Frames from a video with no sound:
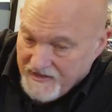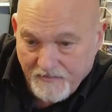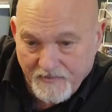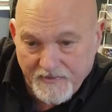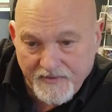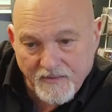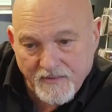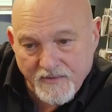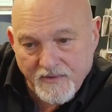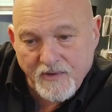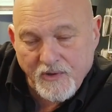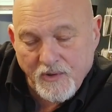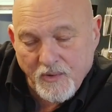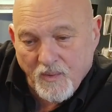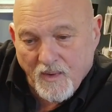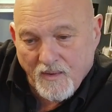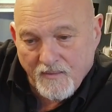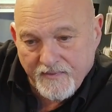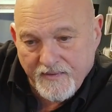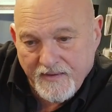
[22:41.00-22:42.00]
like with the other
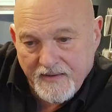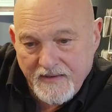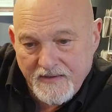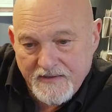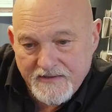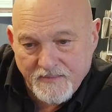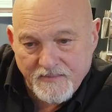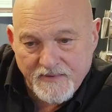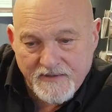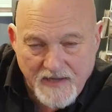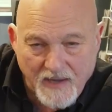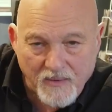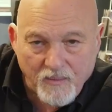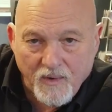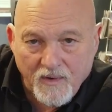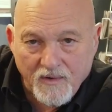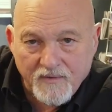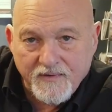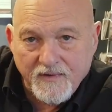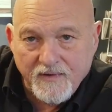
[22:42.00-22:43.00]
new one, the Somerset
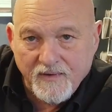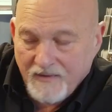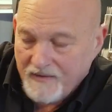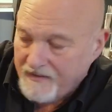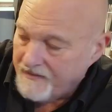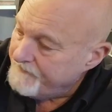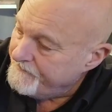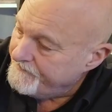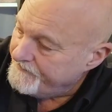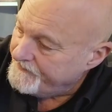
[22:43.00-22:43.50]
watercolour,